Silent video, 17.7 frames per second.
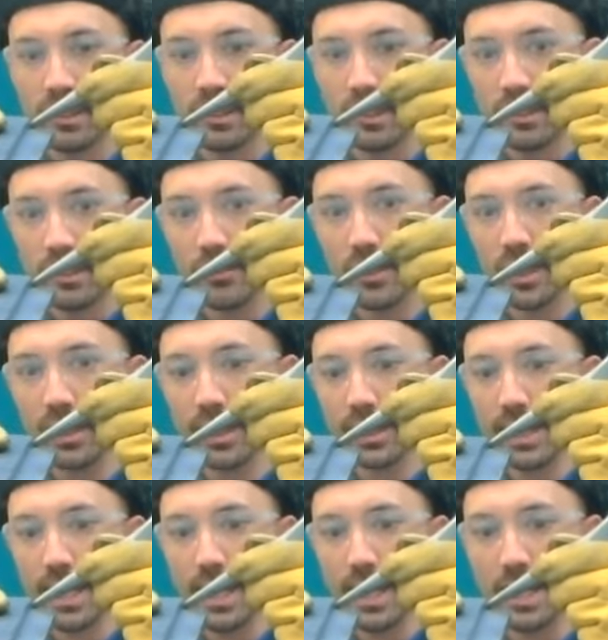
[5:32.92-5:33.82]
It's kind of like
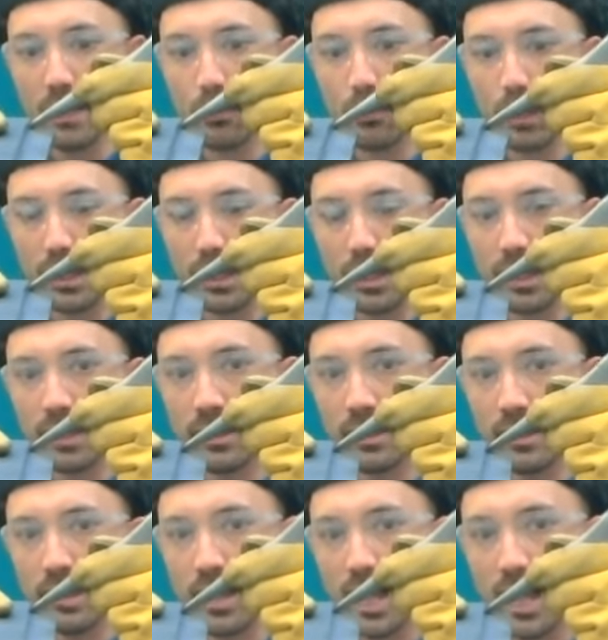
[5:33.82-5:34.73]
that, and we're gonna
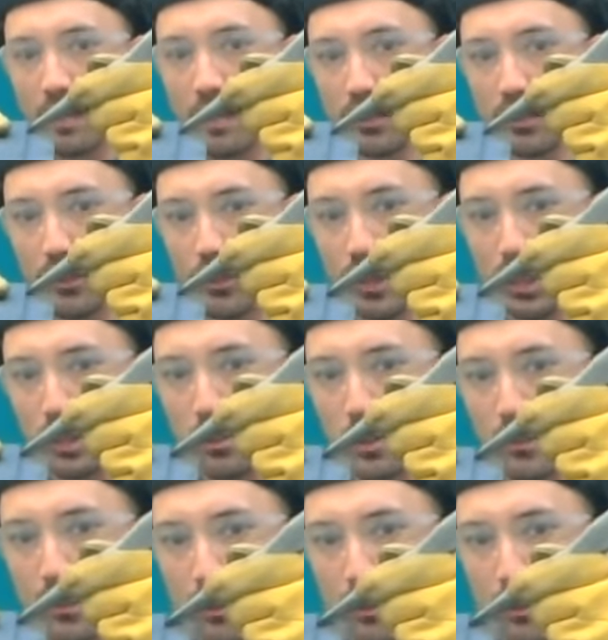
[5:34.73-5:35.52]
have a little bit of a